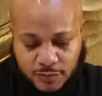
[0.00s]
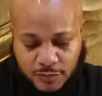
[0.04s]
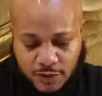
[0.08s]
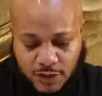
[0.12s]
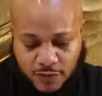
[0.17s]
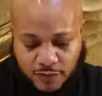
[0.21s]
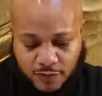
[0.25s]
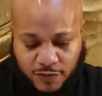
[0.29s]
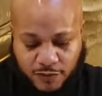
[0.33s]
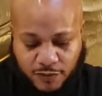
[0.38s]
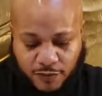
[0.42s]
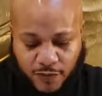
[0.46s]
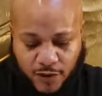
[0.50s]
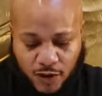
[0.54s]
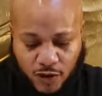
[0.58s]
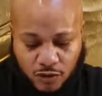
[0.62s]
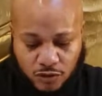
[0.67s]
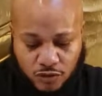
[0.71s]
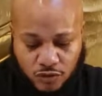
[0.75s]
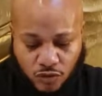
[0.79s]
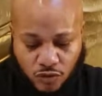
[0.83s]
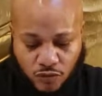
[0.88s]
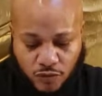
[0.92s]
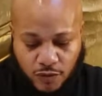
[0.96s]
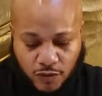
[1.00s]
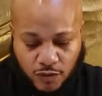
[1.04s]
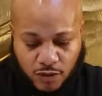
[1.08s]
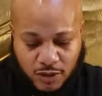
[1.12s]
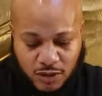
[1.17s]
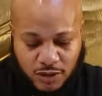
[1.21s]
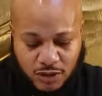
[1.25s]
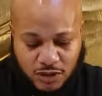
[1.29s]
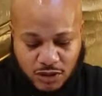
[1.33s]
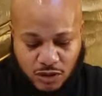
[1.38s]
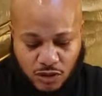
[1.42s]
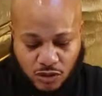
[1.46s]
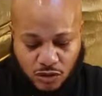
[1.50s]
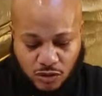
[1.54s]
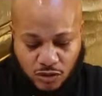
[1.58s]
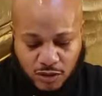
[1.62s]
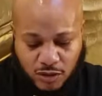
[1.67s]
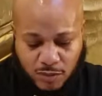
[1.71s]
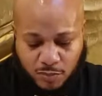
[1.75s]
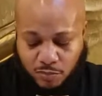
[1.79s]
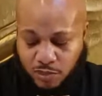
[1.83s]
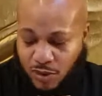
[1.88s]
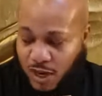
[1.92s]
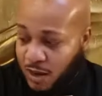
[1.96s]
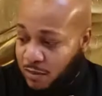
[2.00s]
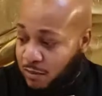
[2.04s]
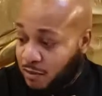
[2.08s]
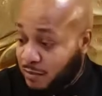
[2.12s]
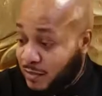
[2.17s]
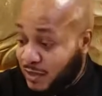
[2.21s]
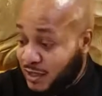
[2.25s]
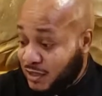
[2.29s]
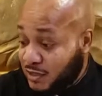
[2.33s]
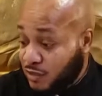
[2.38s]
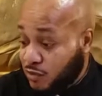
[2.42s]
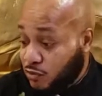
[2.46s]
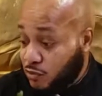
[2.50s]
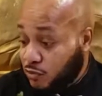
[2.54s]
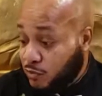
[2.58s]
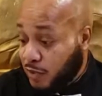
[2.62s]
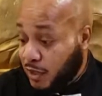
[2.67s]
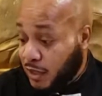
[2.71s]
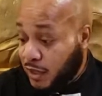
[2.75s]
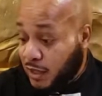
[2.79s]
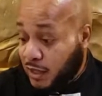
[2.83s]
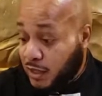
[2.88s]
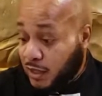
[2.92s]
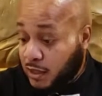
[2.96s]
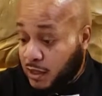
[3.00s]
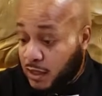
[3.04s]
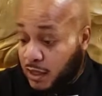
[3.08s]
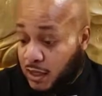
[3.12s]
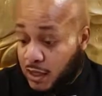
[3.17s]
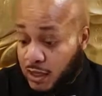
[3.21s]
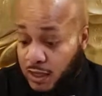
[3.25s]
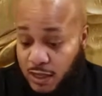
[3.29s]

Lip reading: If it falls over on its own, it probably is too big.